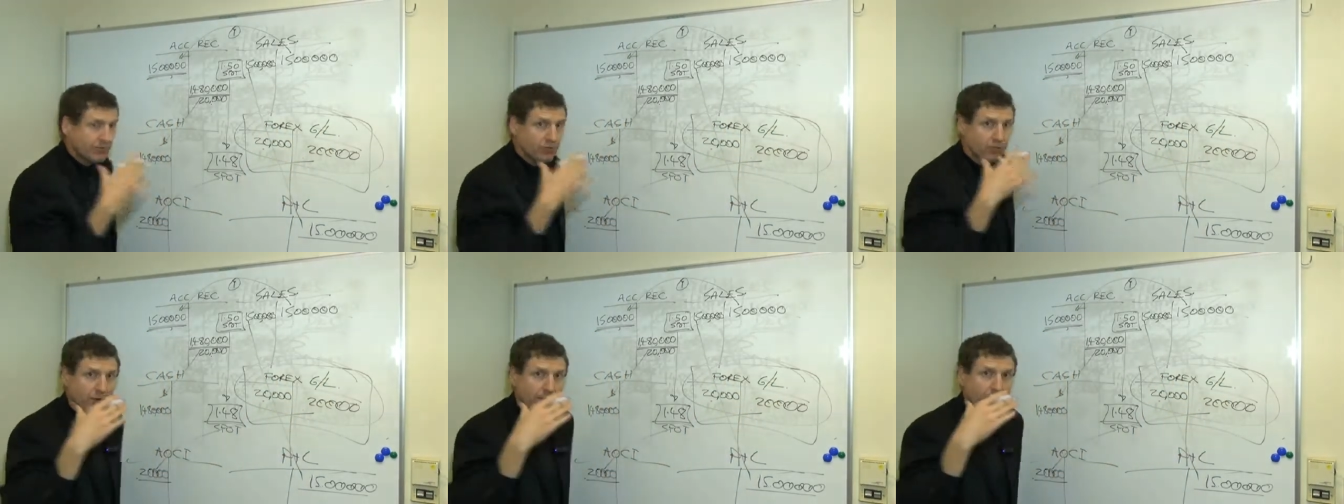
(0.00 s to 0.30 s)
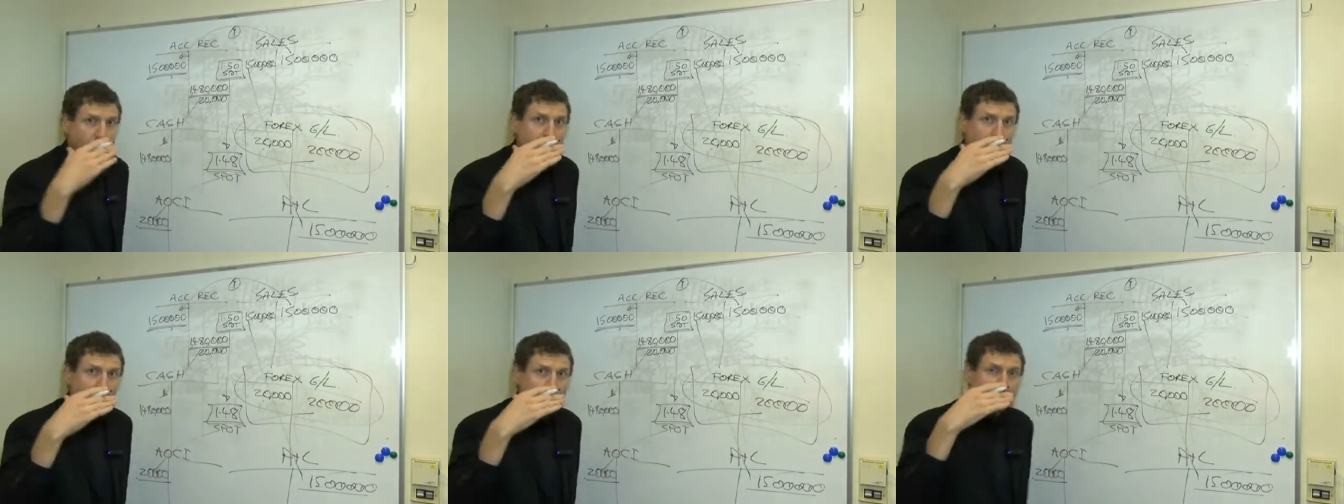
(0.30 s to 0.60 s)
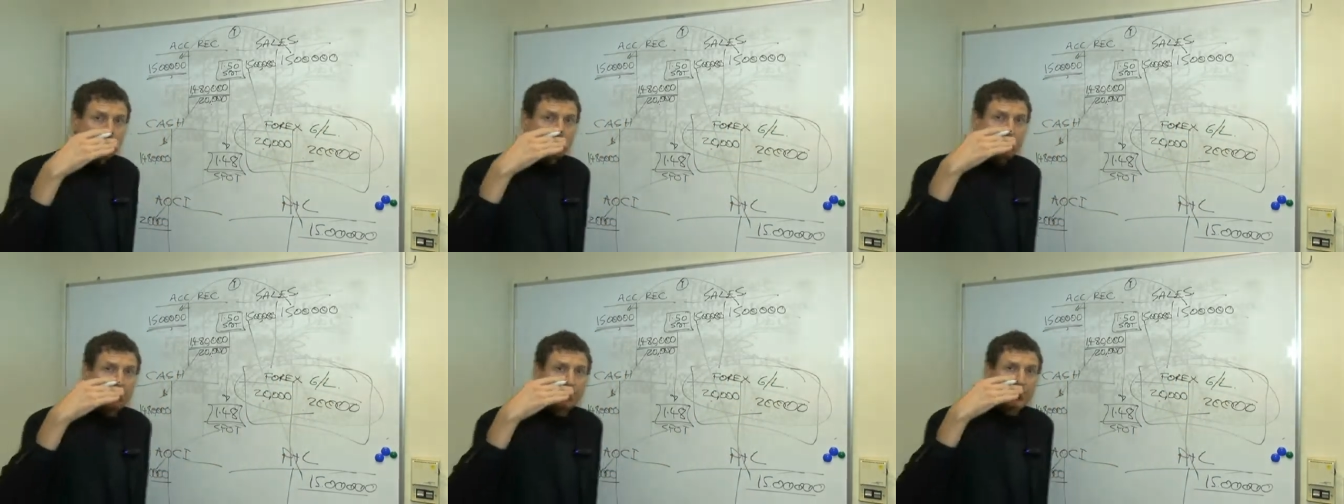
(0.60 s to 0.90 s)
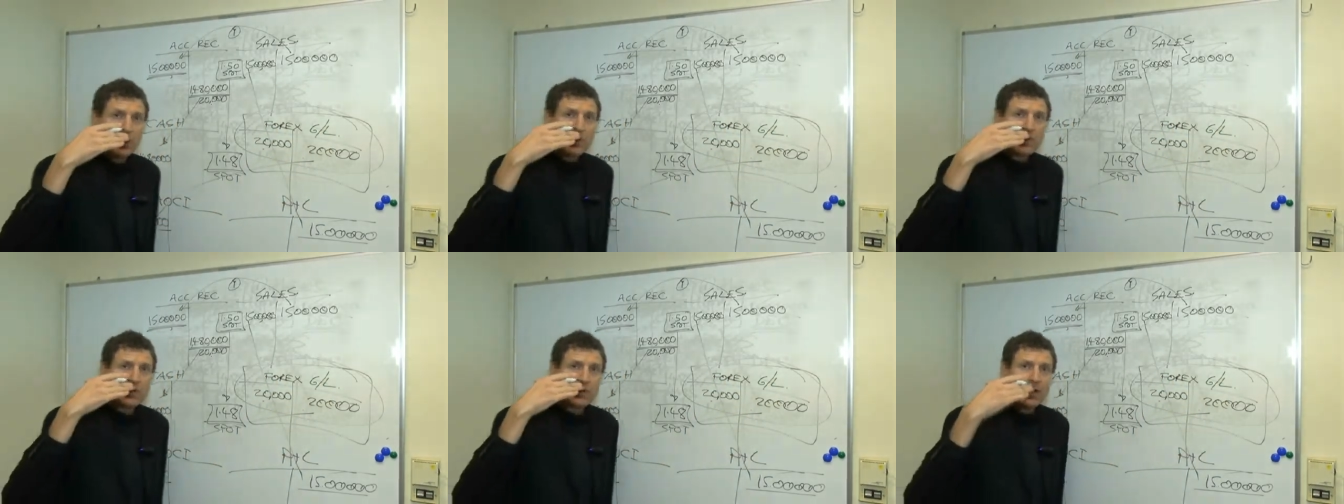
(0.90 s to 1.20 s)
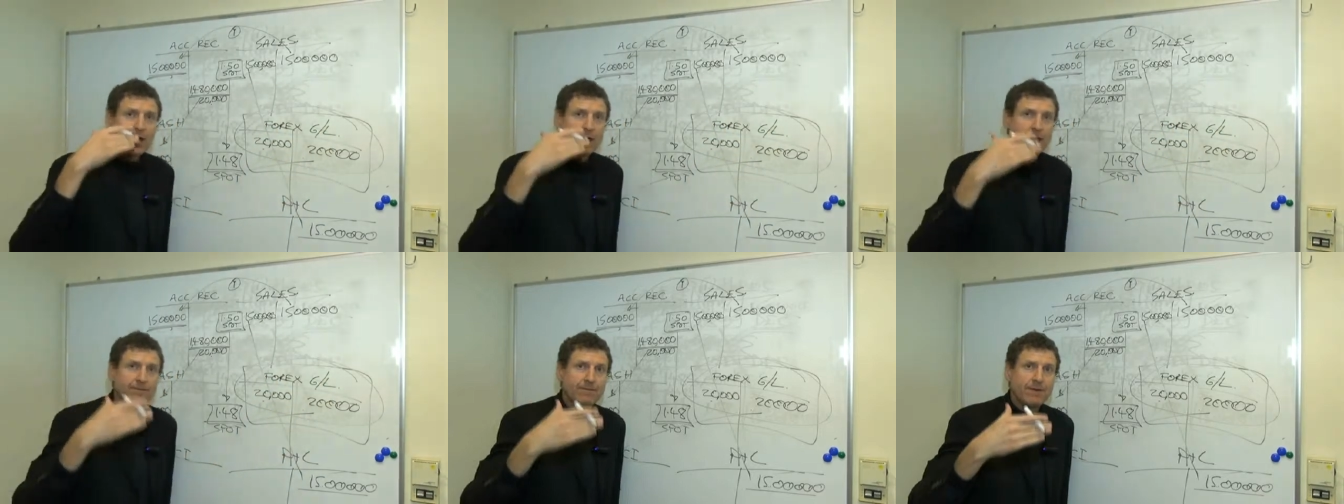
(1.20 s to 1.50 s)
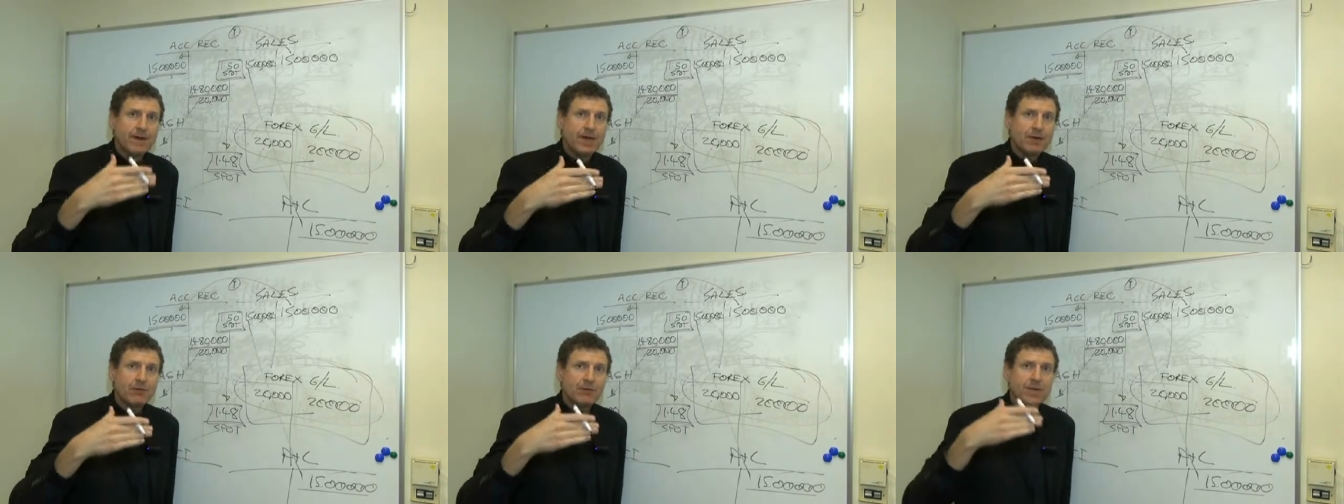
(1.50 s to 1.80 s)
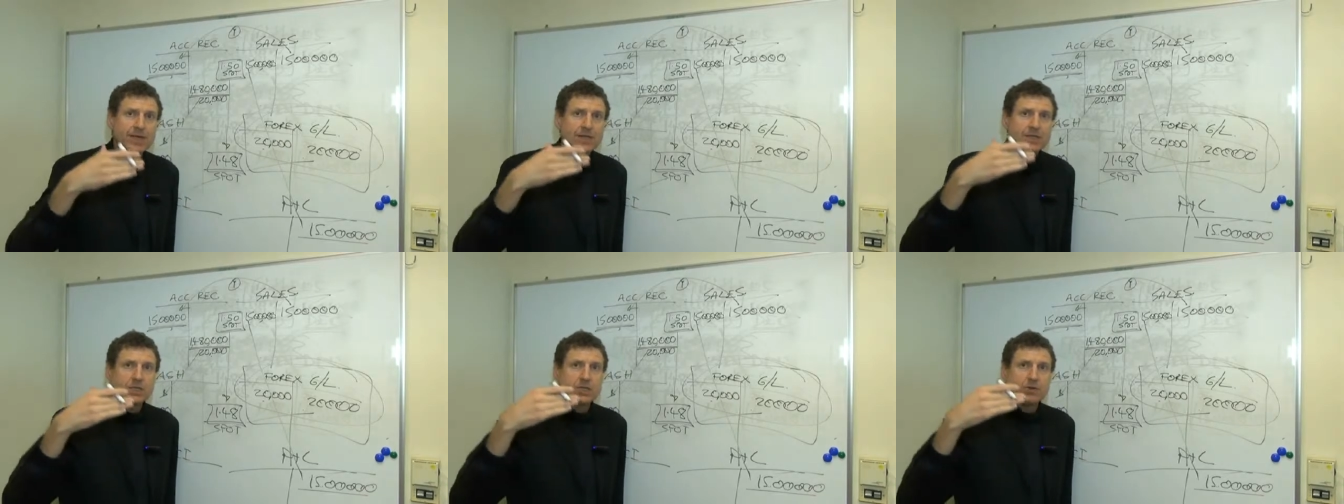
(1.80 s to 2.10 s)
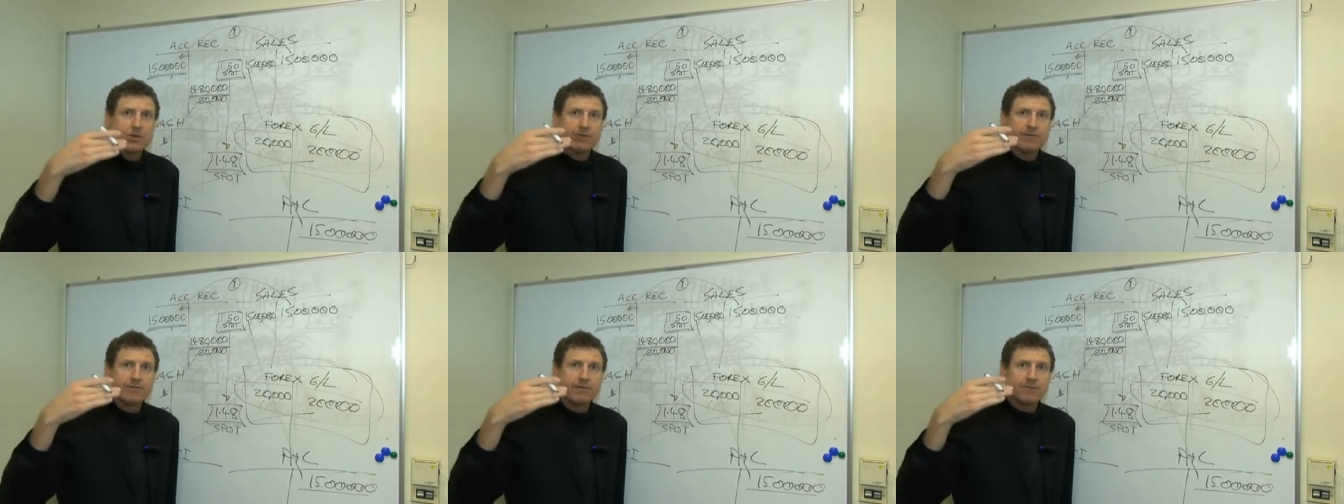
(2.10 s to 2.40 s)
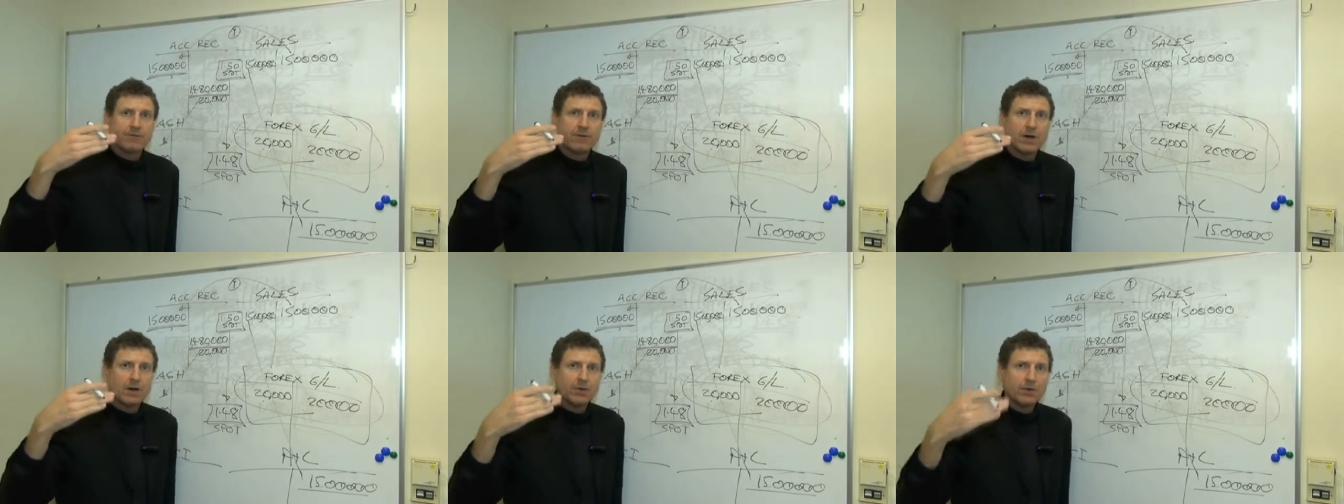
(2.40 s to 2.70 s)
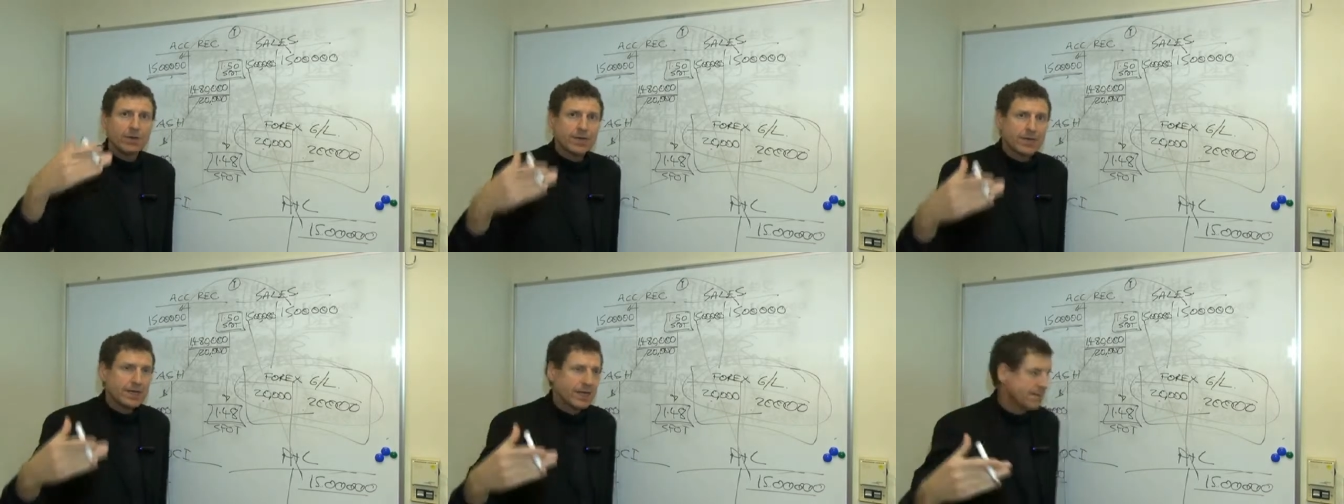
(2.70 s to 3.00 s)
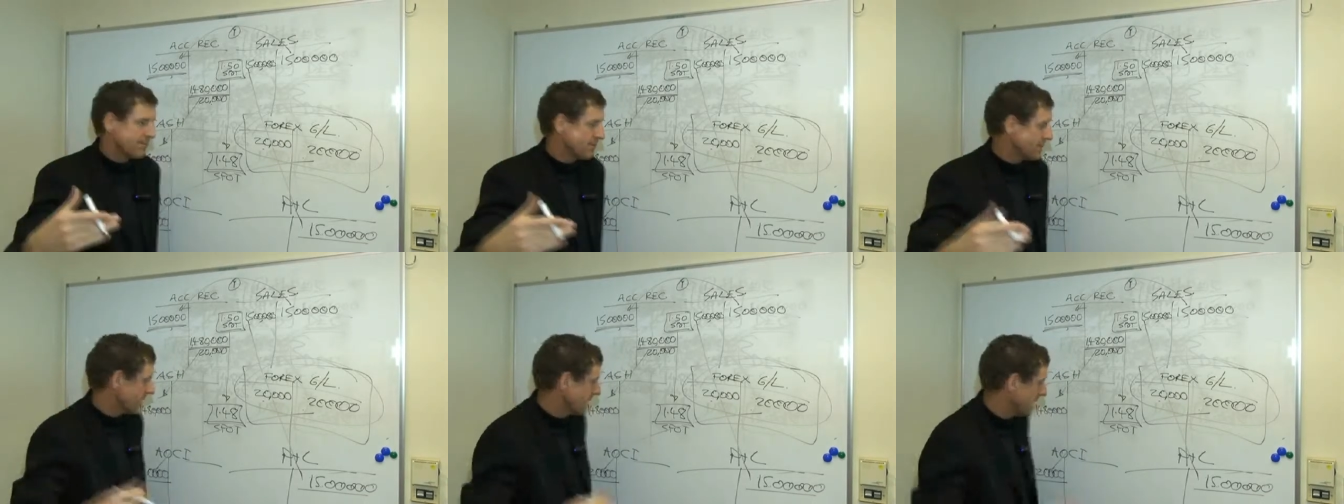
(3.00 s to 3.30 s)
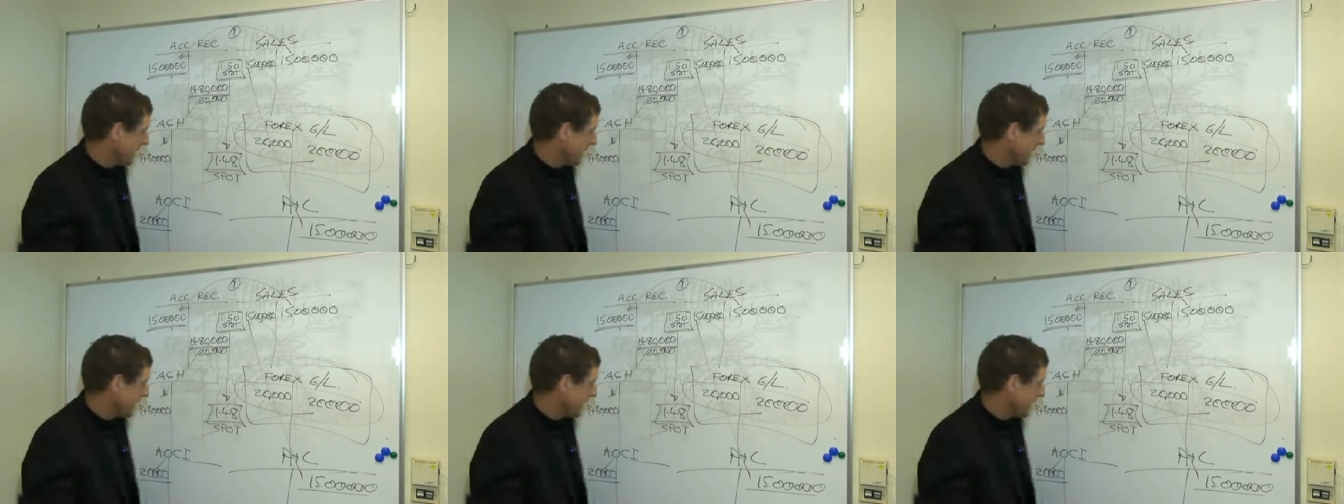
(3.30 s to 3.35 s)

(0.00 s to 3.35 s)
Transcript: on if you're following IFRS or if you're following GAAP